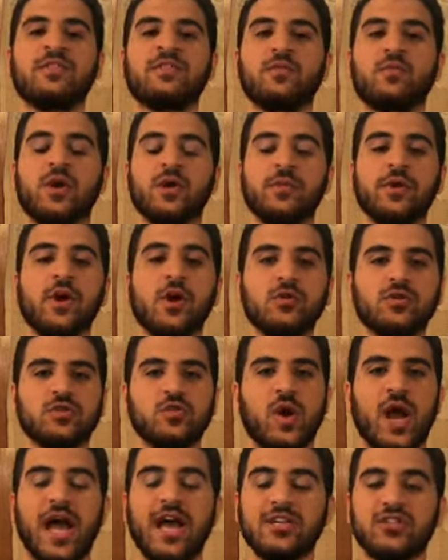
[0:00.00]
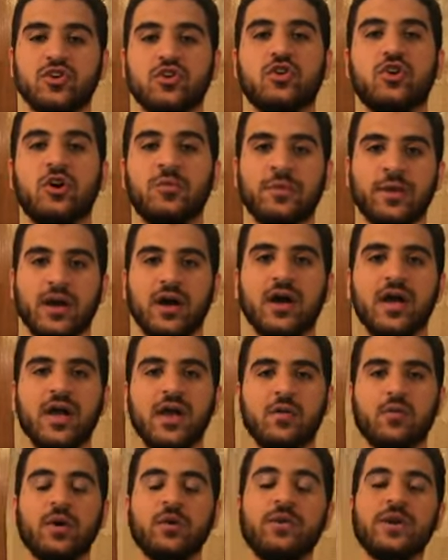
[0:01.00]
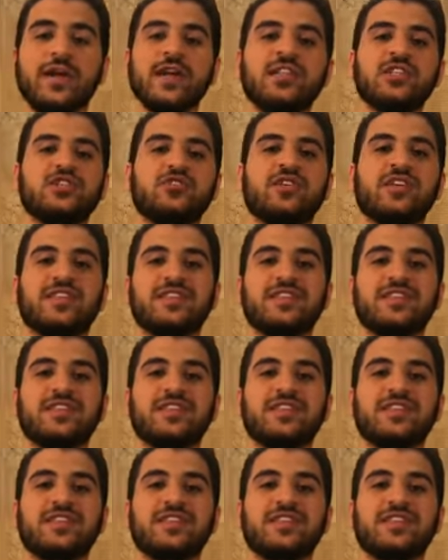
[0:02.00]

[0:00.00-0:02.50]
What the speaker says: When we go to Hajj or Umrah, when we're entering